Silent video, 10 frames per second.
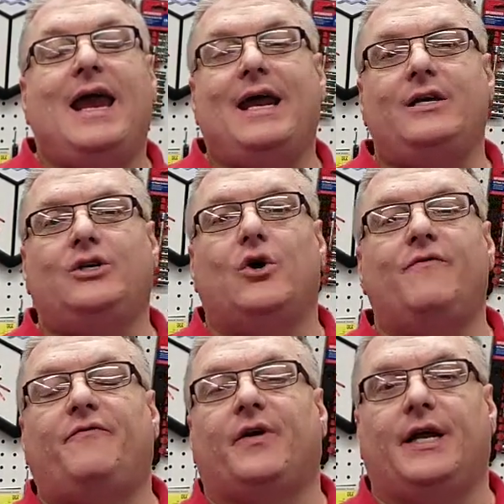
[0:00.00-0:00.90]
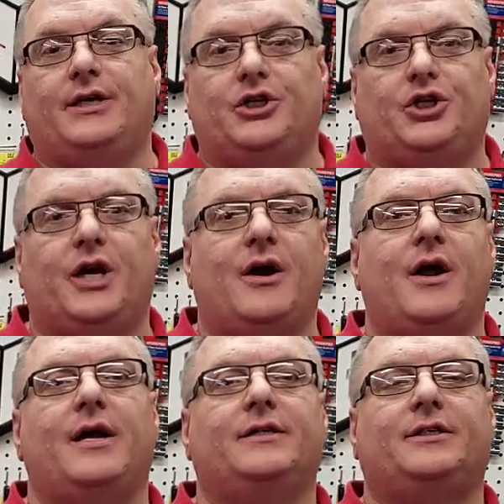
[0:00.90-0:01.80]
and don't forget to share
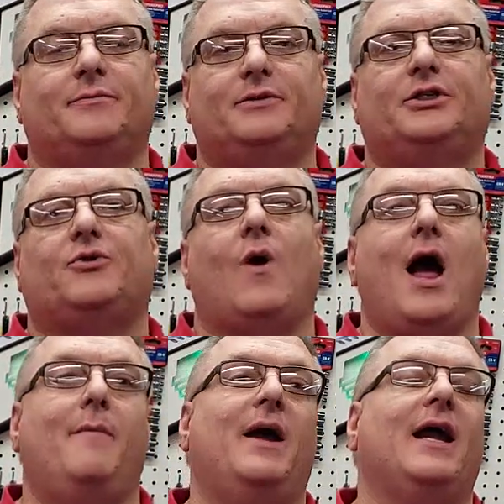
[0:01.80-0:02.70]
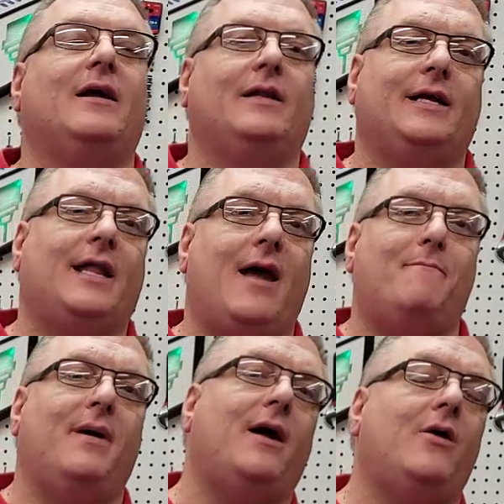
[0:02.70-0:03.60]
and subscribe and click
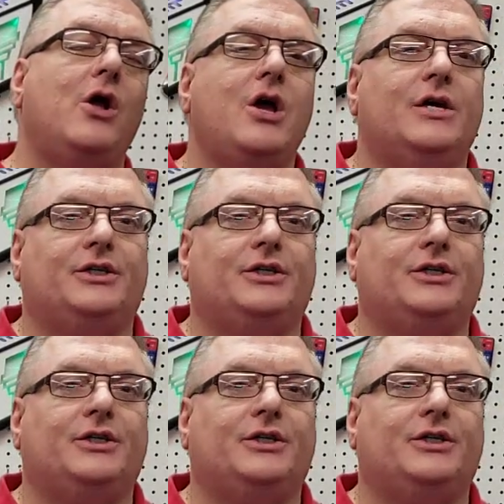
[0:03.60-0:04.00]
that bell